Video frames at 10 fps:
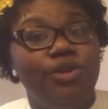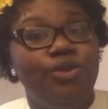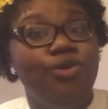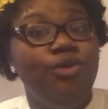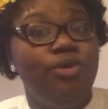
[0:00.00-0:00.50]

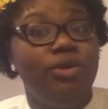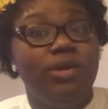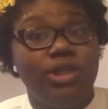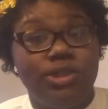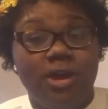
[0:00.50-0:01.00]
you
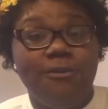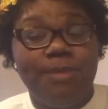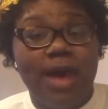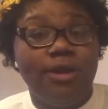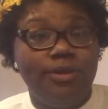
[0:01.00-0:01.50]

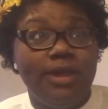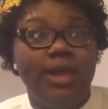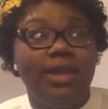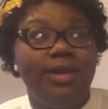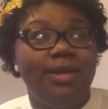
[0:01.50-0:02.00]
deserve better
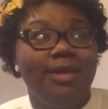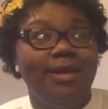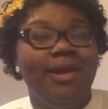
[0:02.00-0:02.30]
than